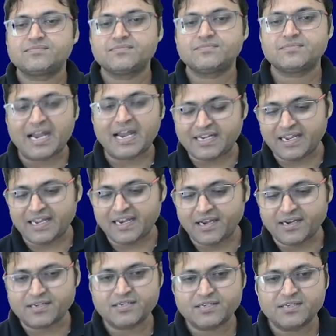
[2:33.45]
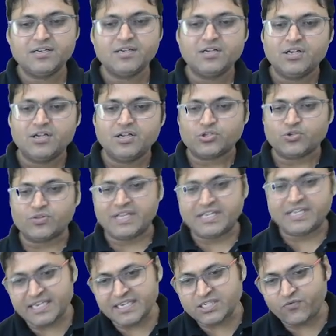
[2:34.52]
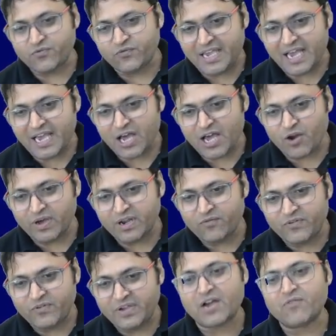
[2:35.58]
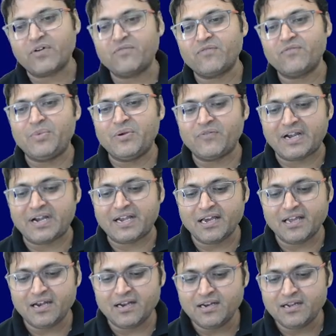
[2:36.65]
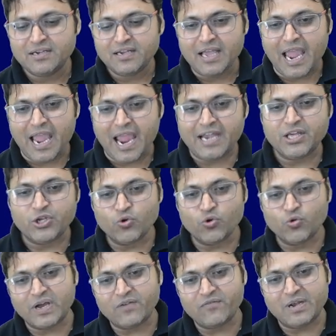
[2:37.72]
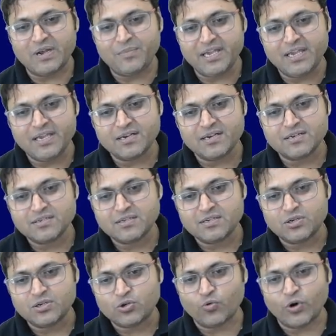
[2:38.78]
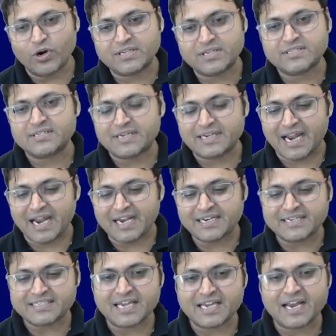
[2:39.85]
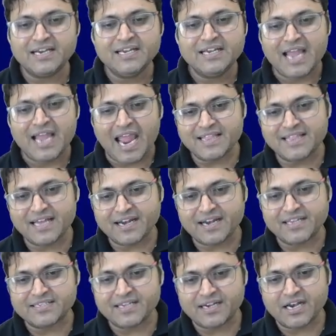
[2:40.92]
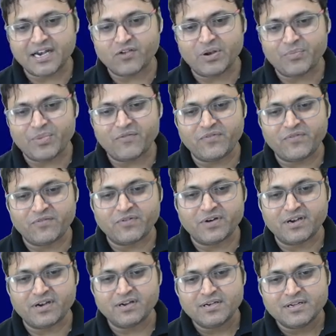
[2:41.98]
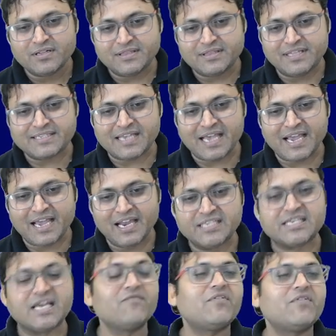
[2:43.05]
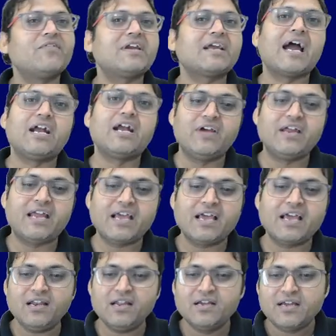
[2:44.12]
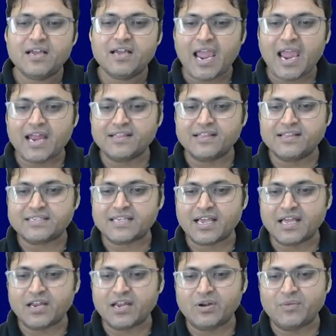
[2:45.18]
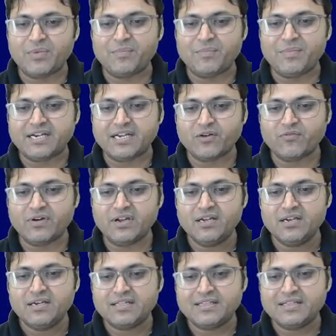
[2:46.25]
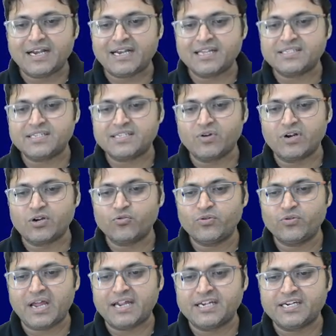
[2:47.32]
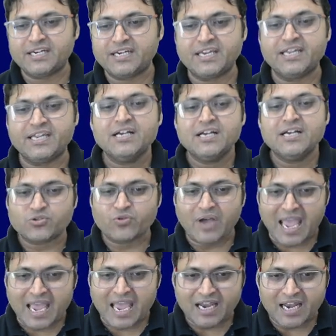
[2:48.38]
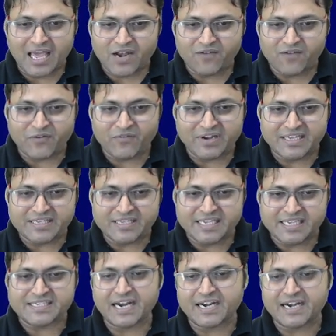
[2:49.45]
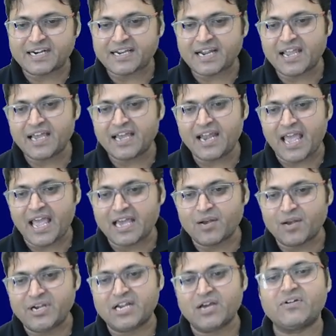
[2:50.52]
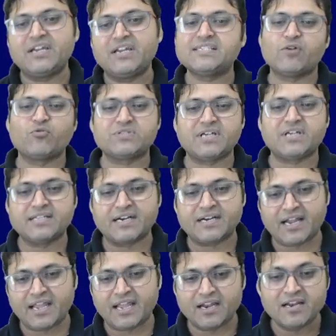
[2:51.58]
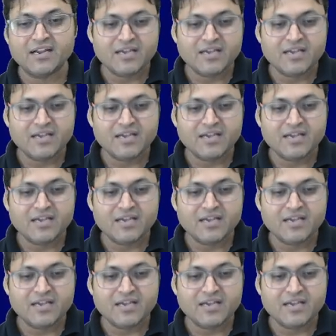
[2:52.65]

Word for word: At inlet. So this is VR1, VR1 will be vertical and U1 will be towards right hand side and the resultant will be V1. This angle is alpha 1 guide vane angle and this angle will be beta 1 that is equal to 90 degree. So angle alpha 1 is inside the triangle, angle beta 1 is outside the triangle.